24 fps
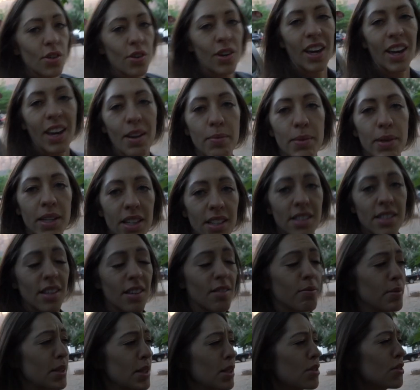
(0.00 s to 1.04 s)
okay because
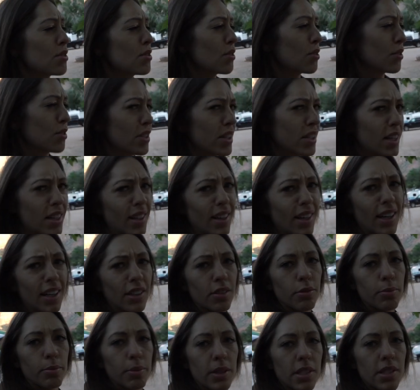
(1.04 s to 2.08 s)
I've been so jet
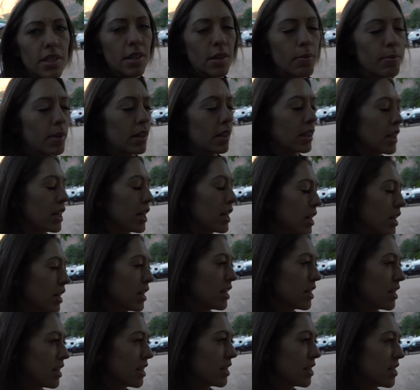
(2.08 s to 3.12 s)
lagged, been sleeping like
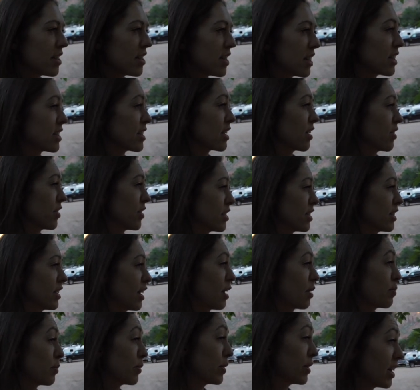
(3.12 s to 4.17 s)
six hours a
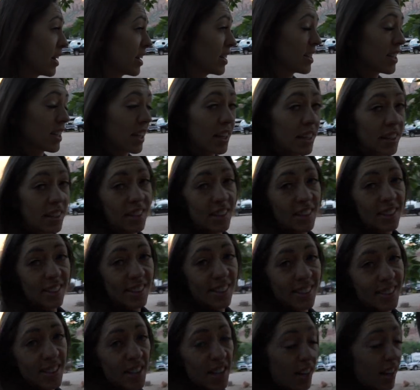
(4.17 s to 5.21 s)
night, but we got 10,
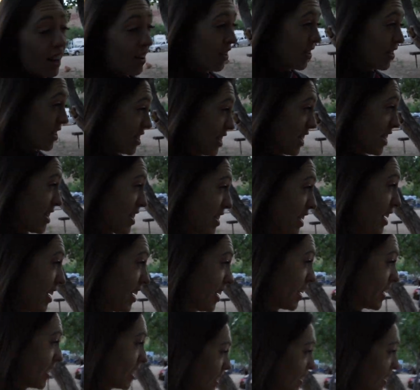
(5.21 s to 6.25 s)
10 hours last night.